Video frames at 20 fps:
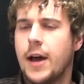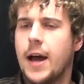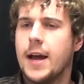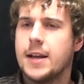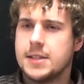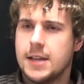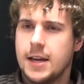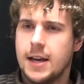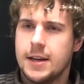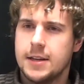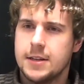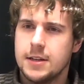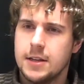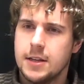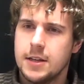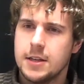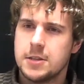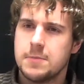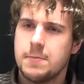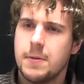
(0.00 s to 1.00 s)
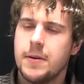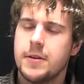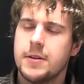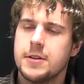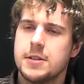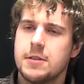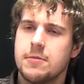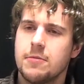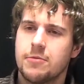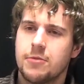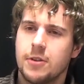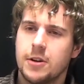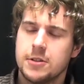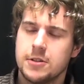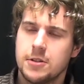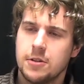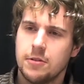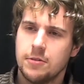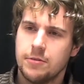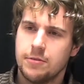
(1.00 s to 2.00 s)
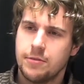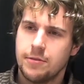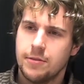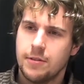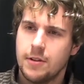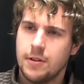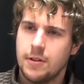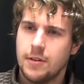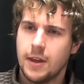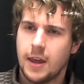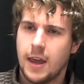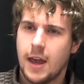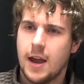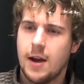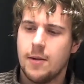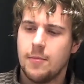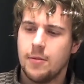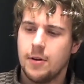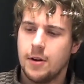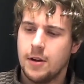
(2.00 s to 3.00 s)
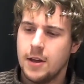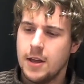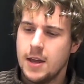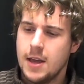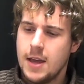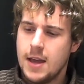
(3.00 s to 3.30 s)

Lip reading: has had experience in front of the camera.